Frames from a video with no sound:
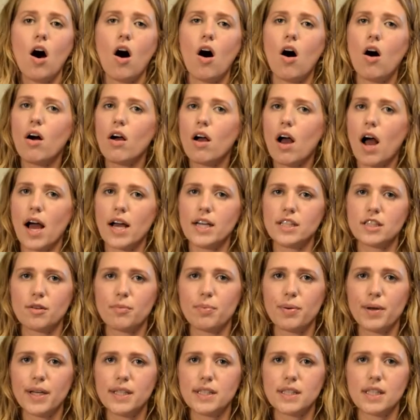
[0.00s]
All kinds
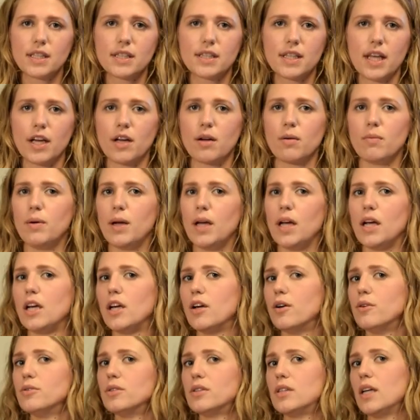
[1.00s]
of places. They could be
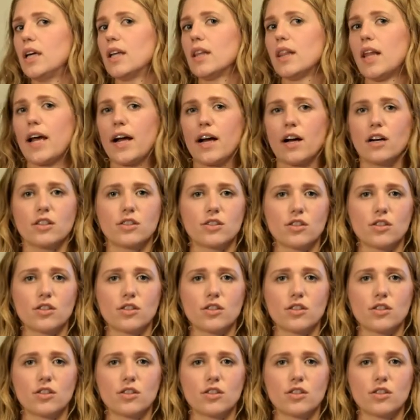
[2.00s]
used in like a